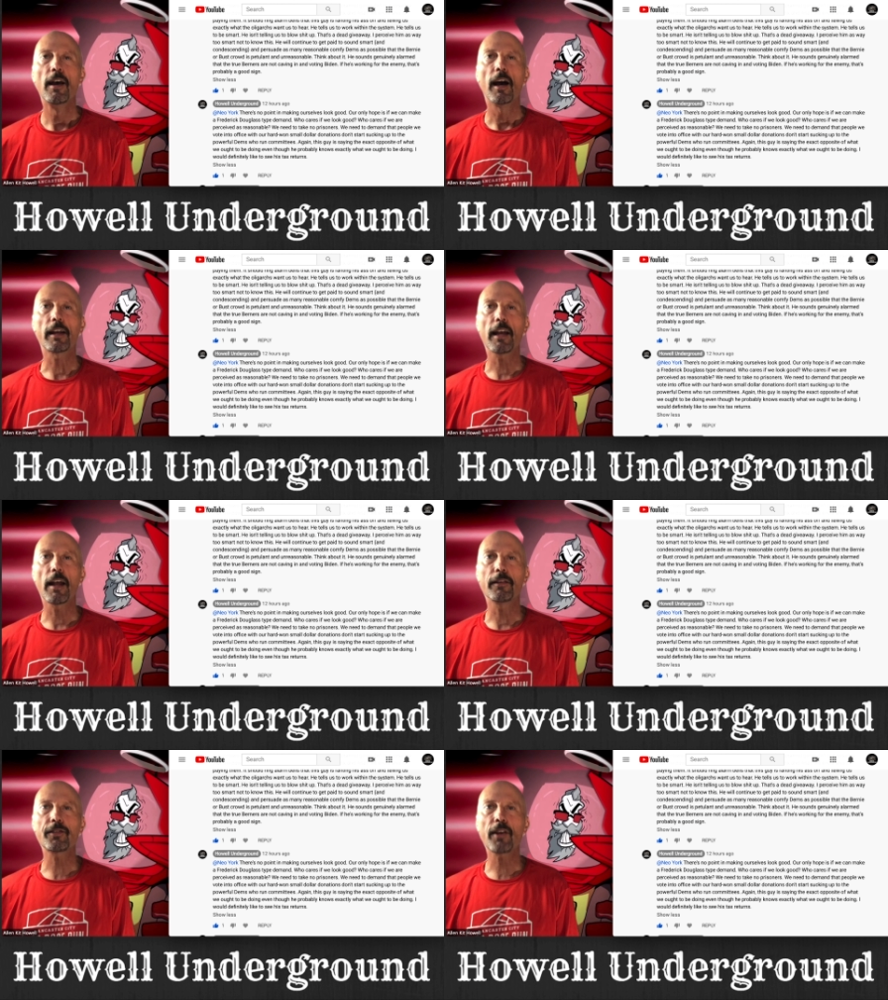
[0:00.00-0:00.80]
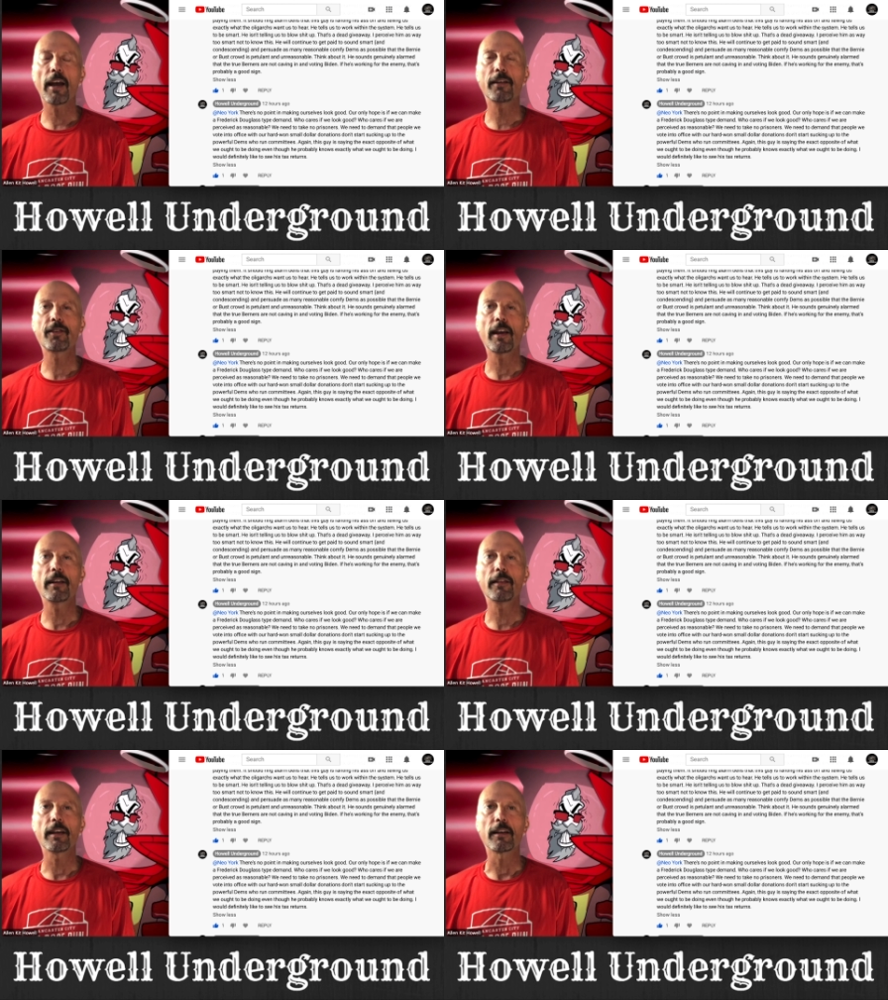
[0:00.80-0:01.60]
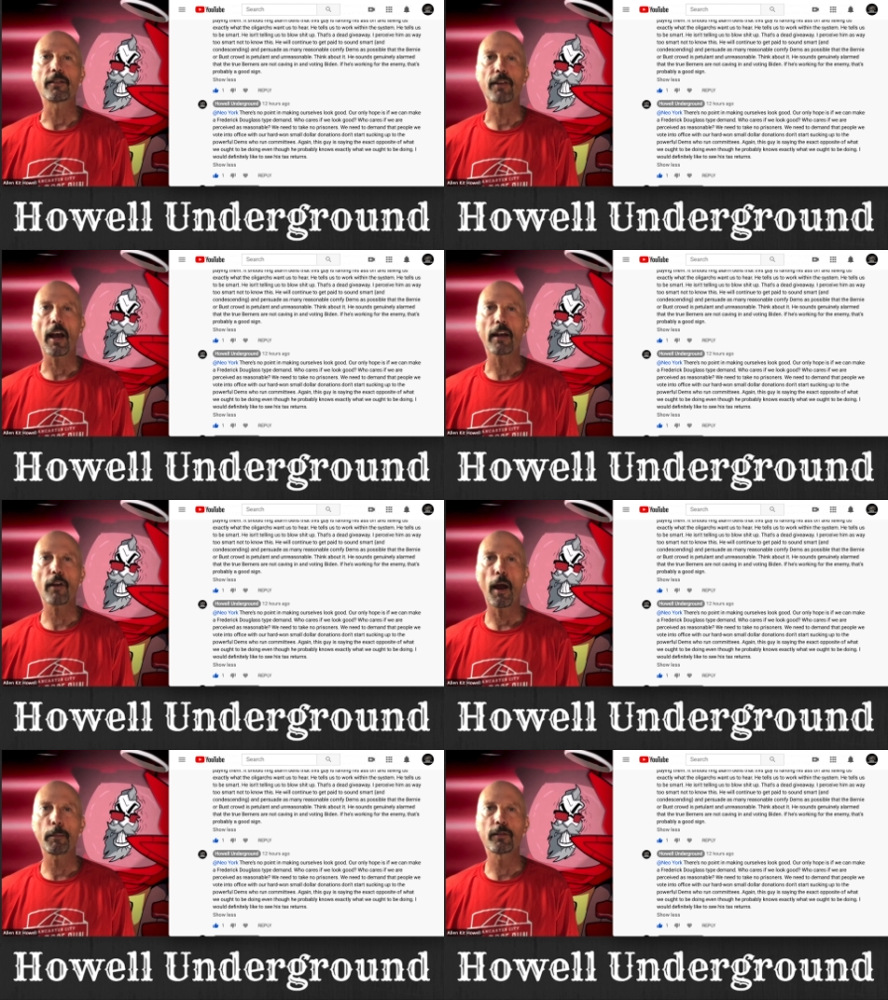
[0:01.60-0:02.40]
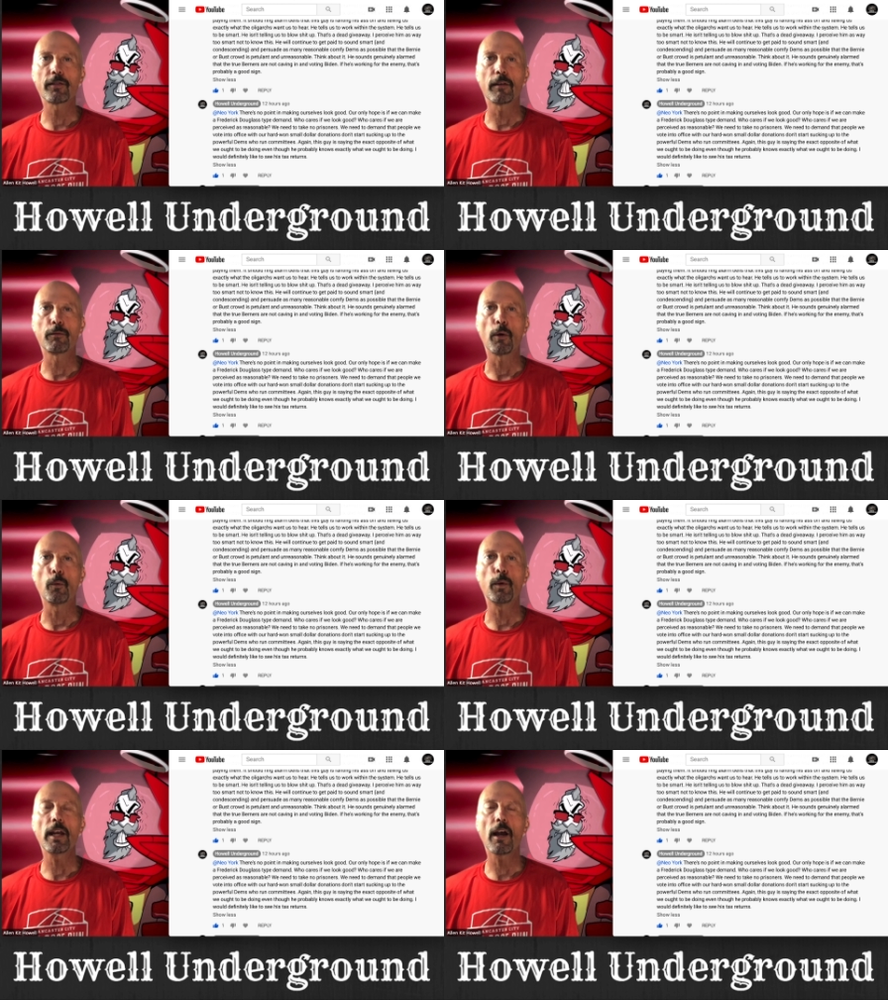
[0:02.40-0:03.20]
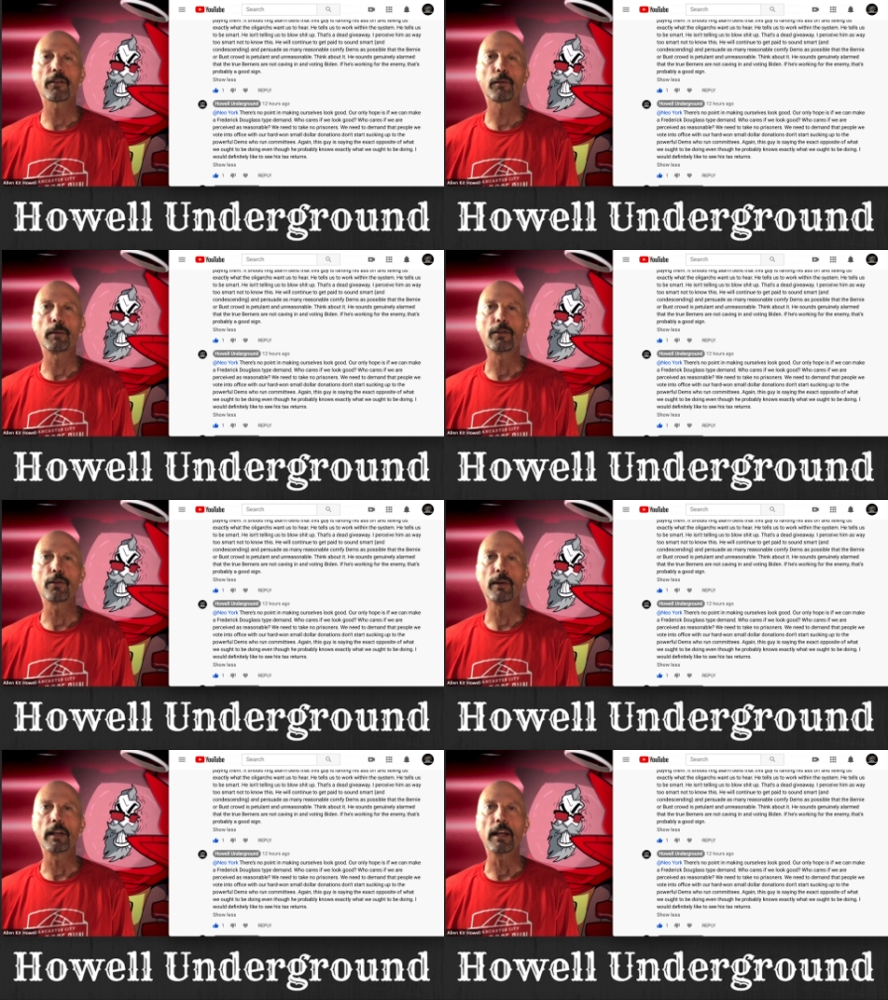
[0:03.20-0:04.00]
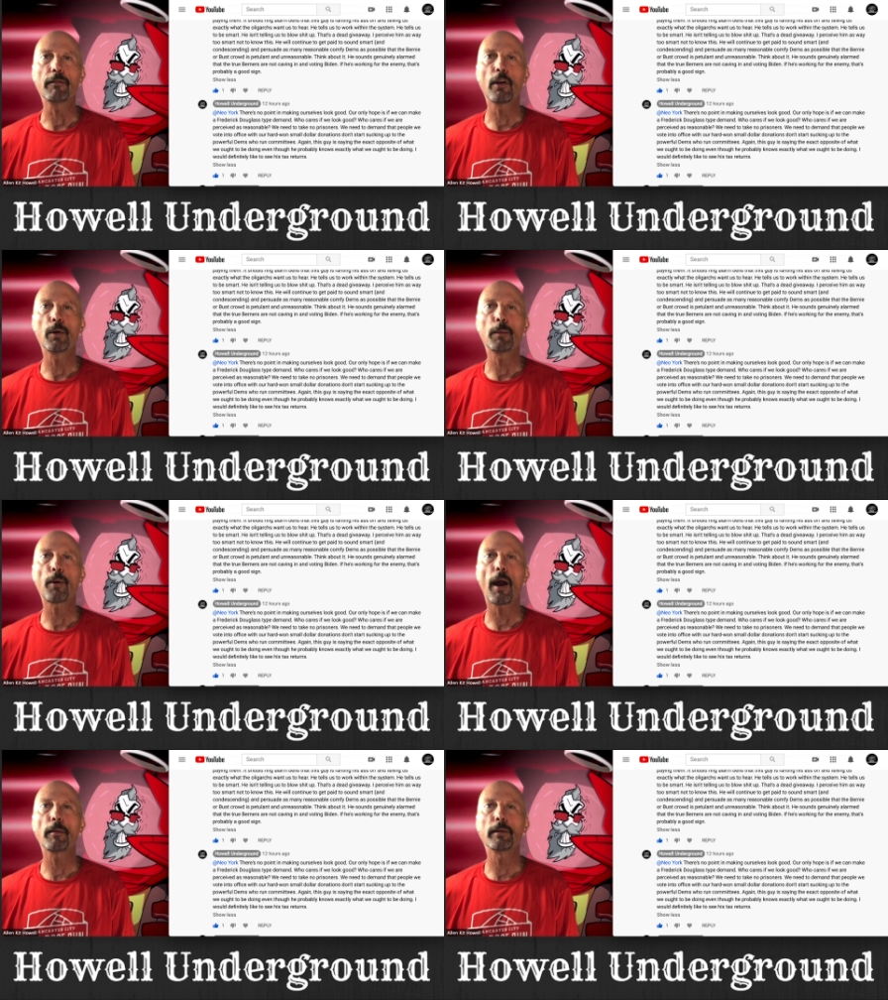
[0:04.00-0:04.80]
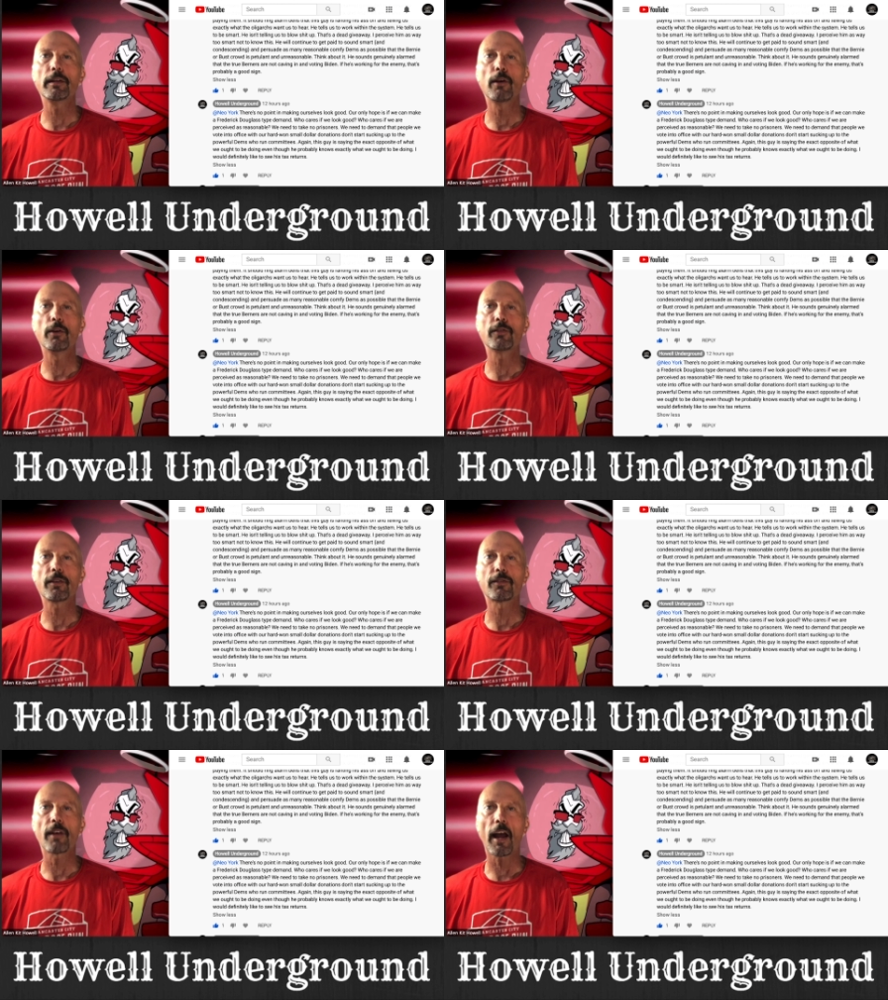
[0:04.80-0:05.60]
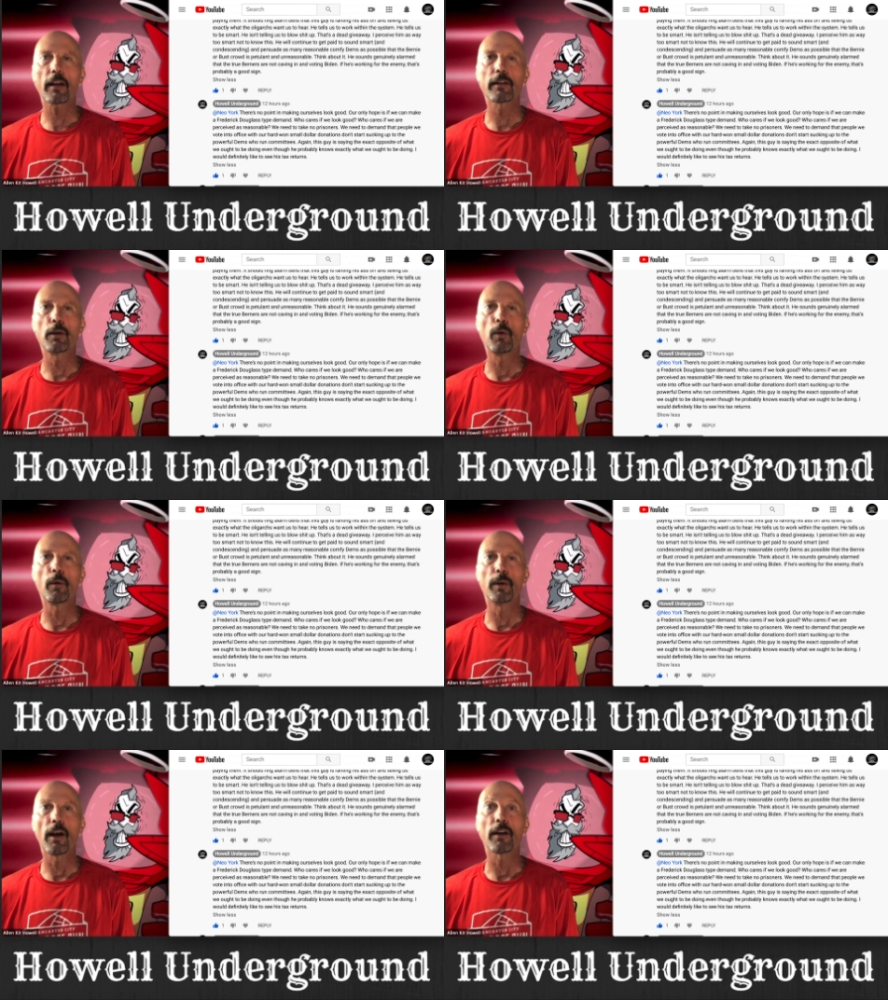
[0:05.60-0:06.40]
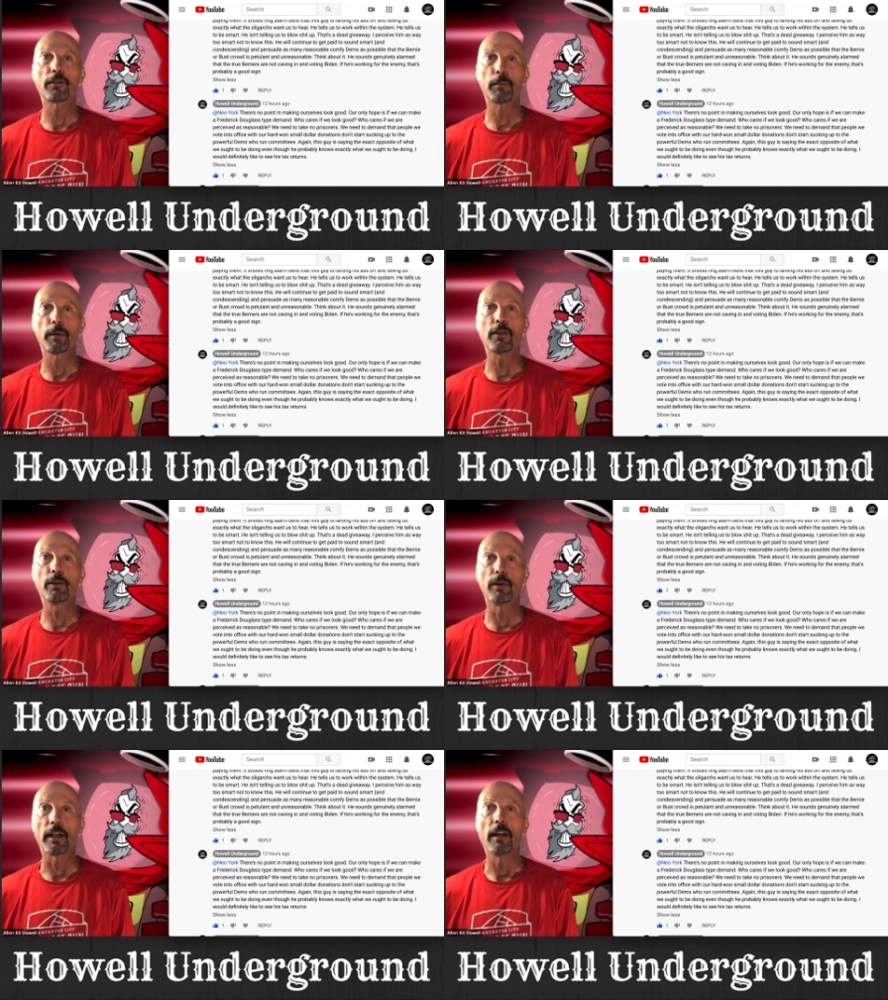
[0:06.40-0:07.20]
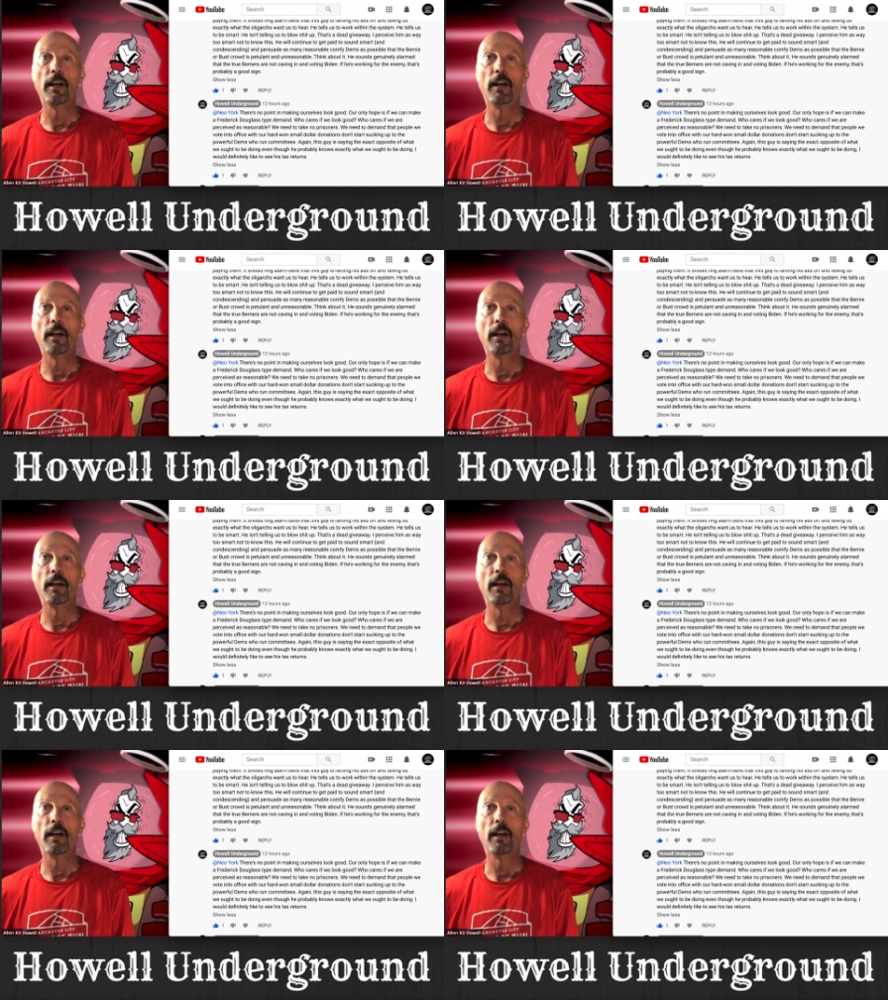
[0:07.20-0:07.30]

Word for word: Again, this guy is saying the exact opposite of what we ought to be doing, even though he probably knows exactly what we ought to be doing.